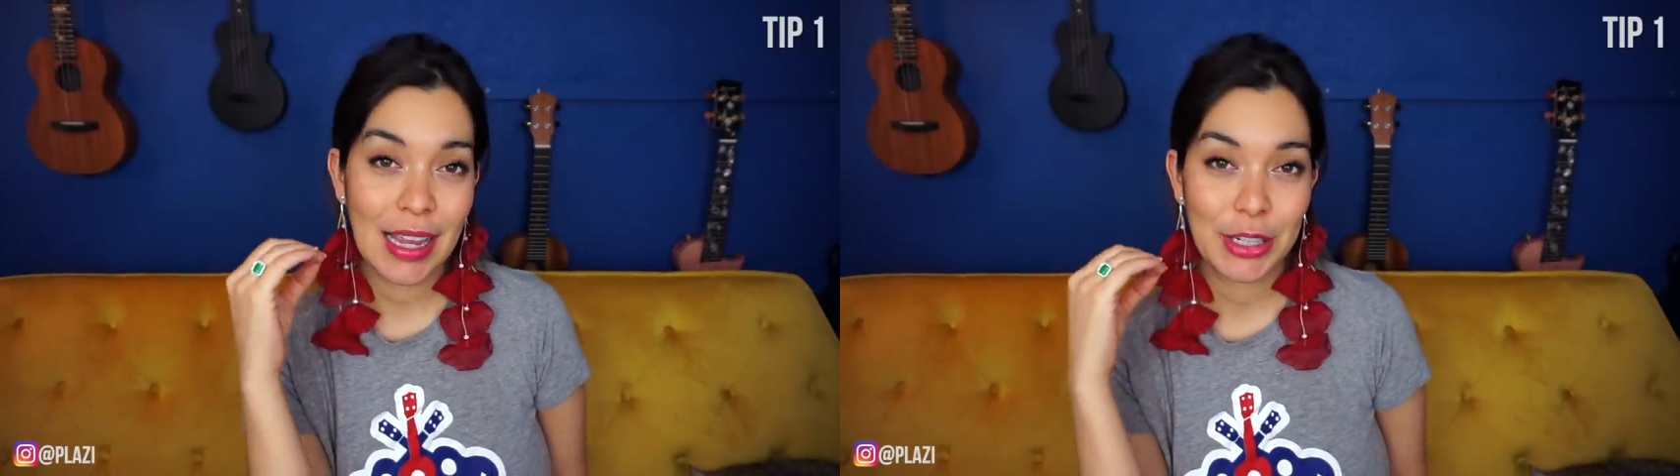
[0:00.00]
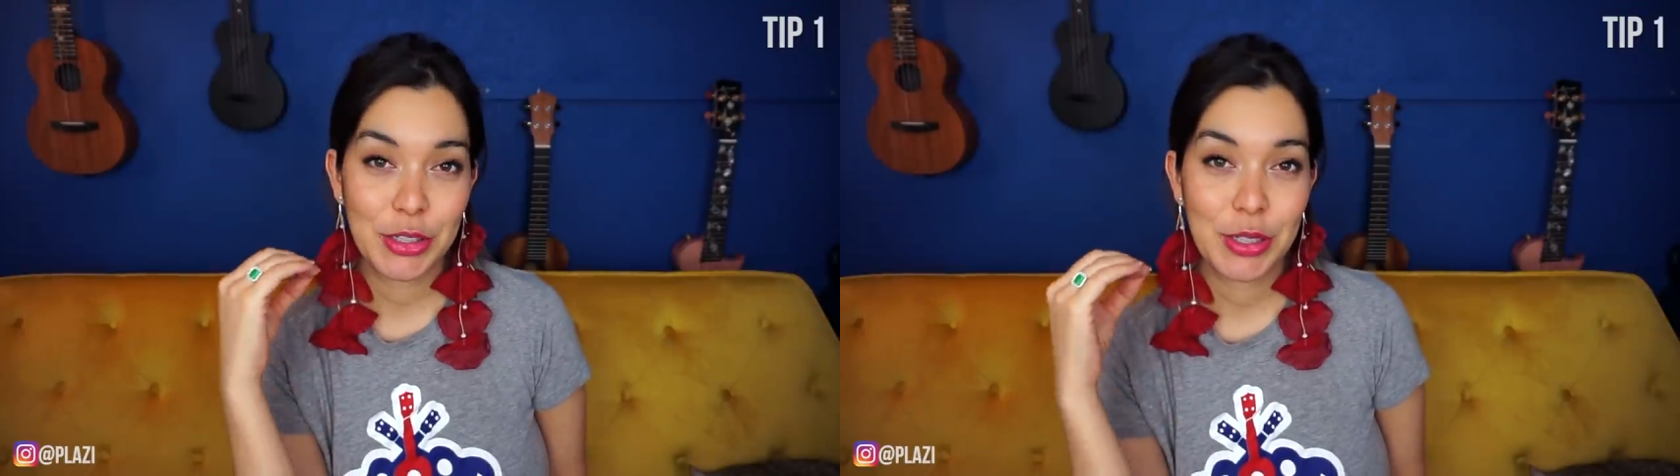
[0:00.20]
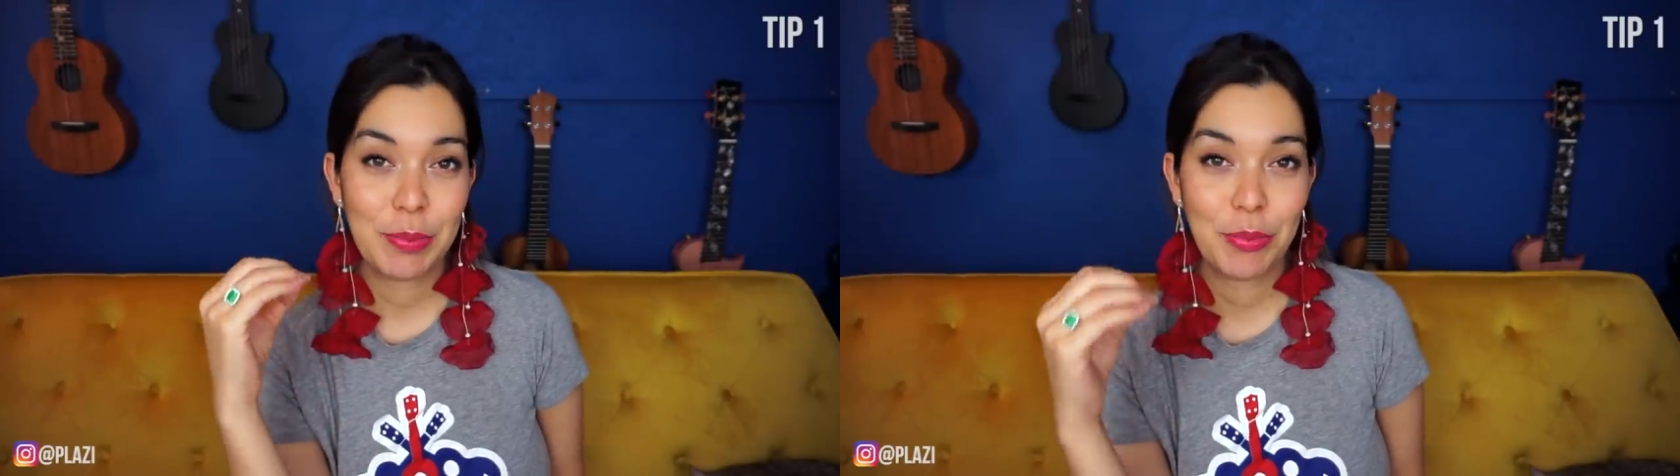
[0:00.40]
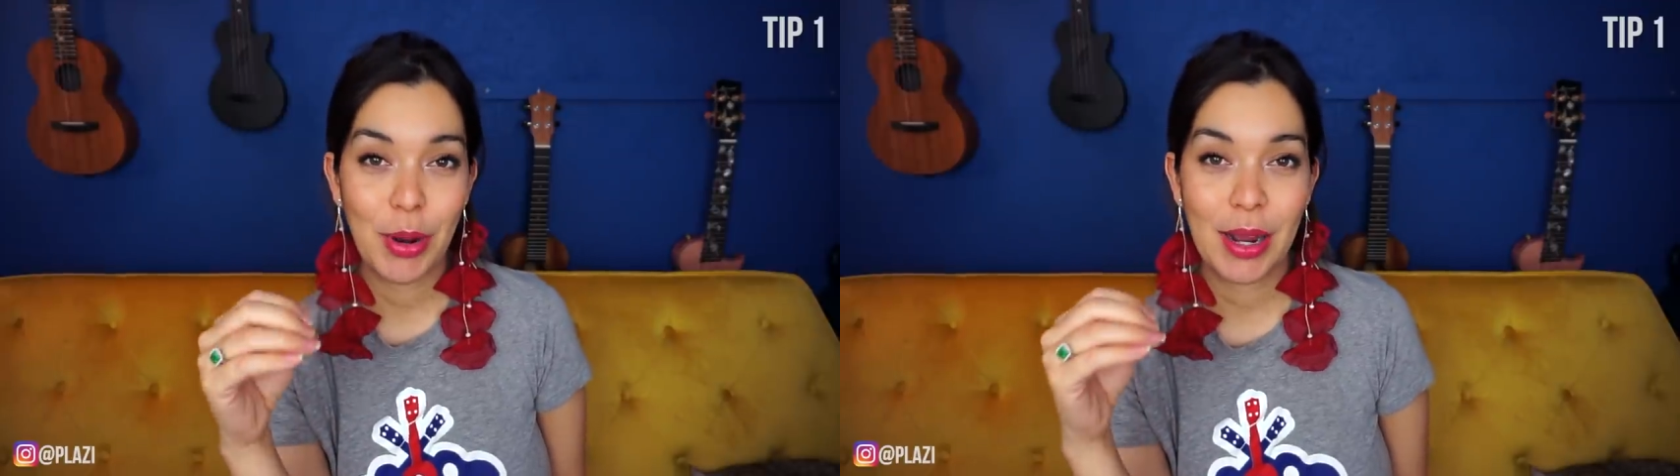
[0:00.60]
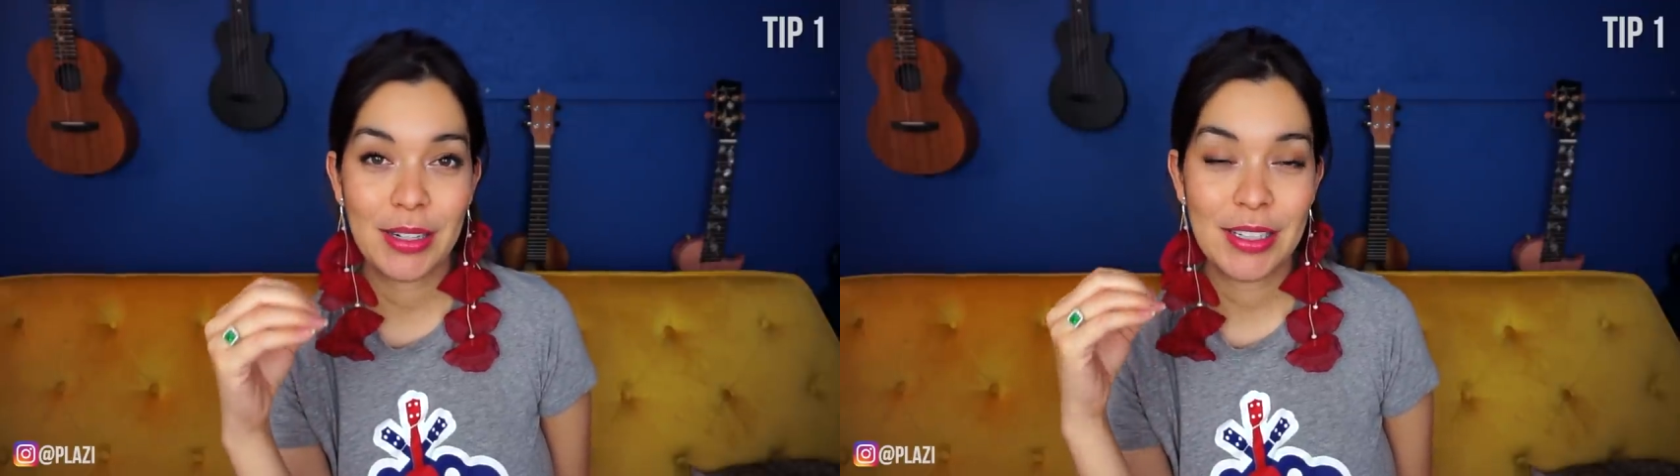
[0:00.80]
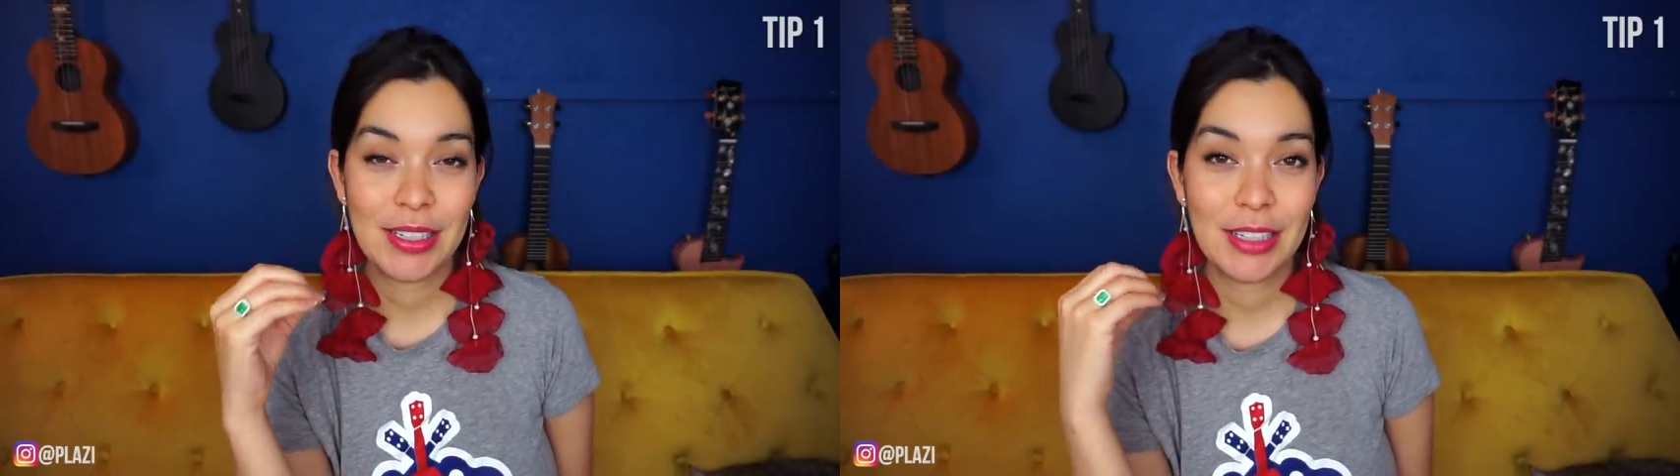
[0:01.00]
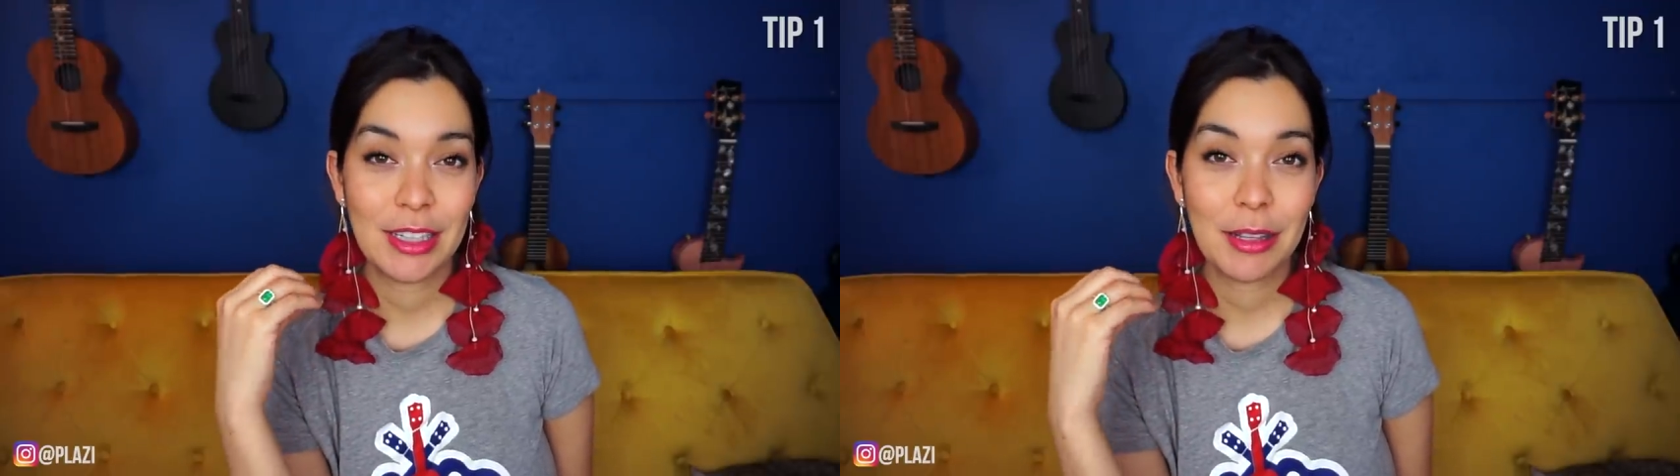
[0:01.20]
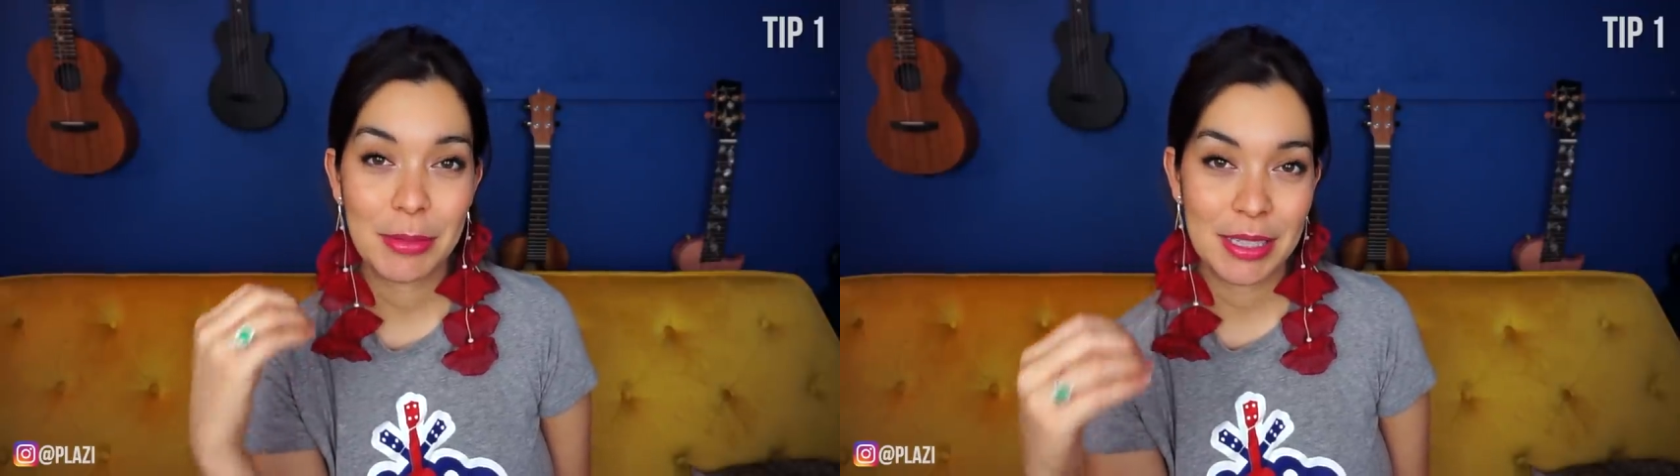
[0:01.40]
actually
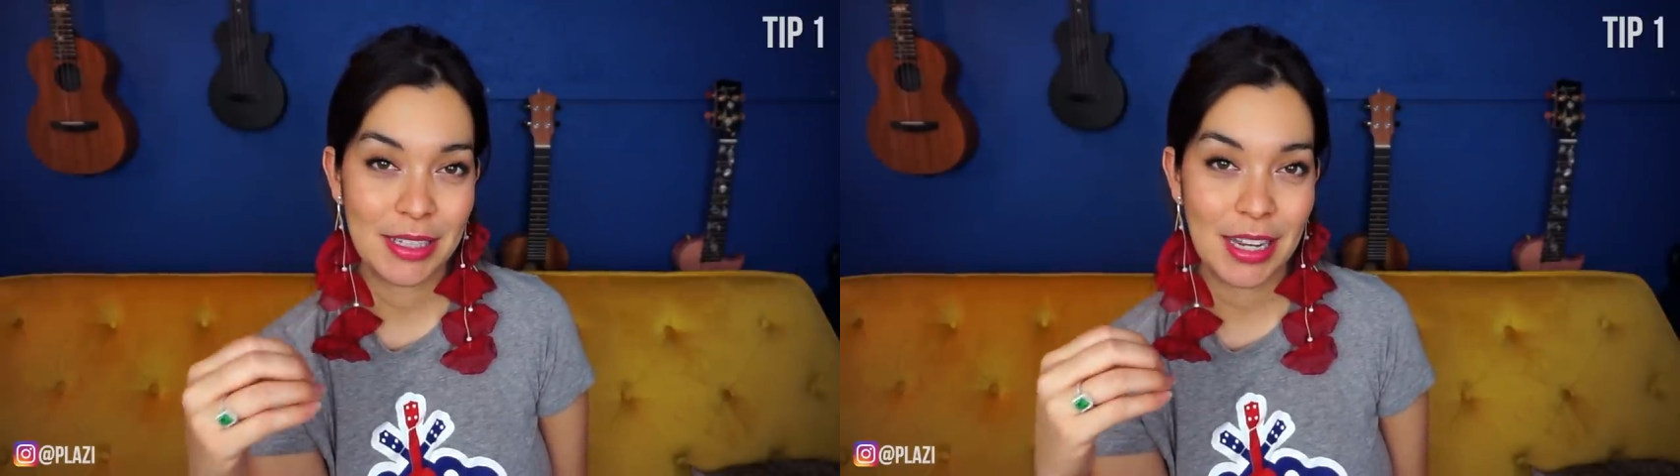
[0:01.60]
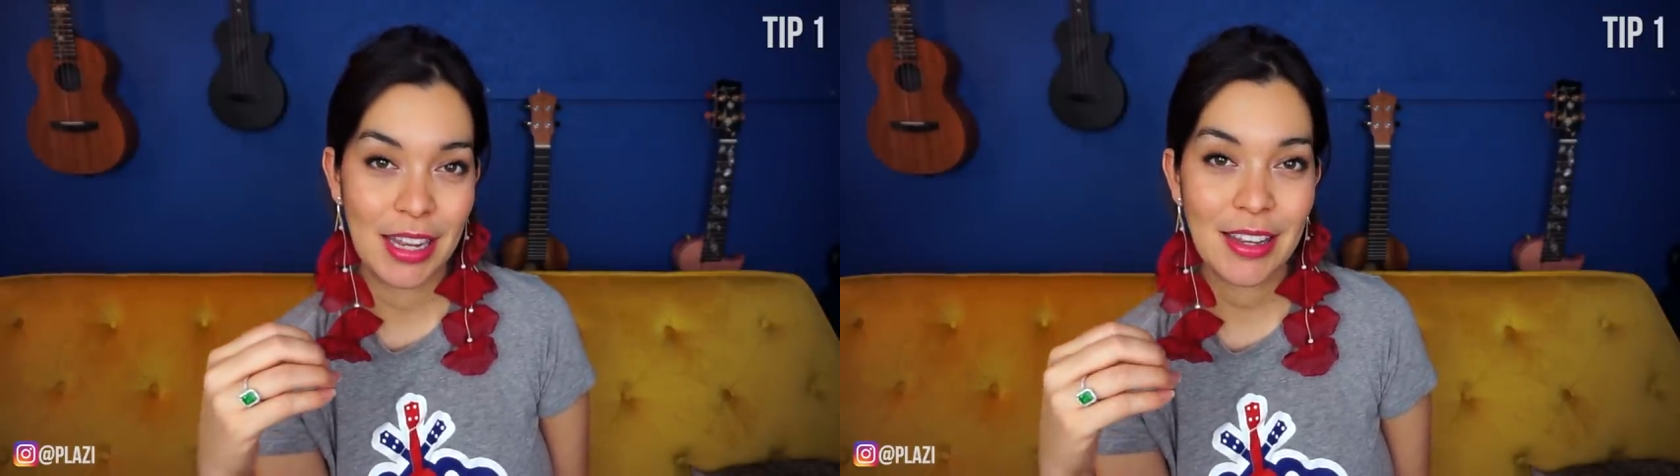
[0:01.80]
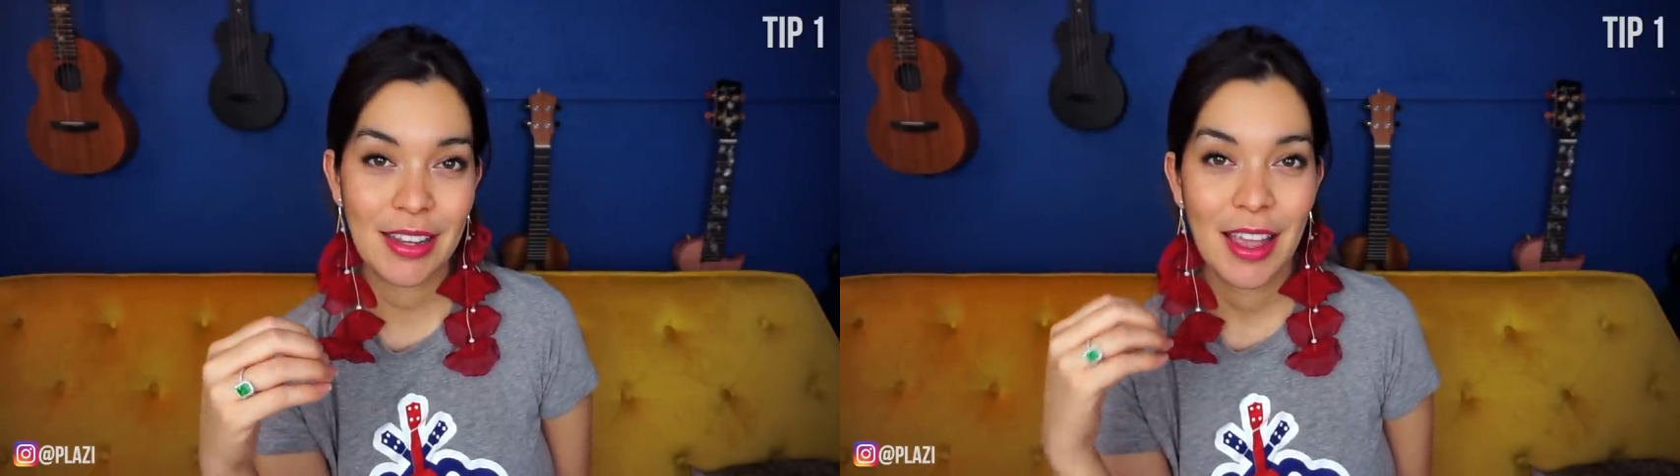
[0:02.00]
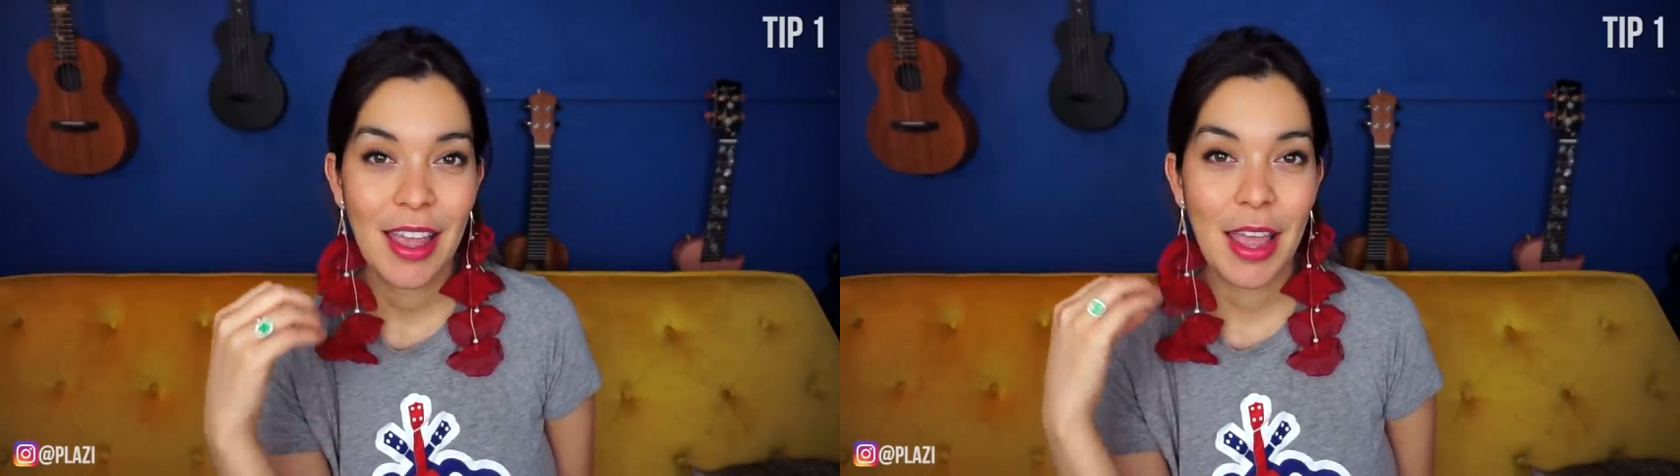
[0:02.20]
practicing the mistake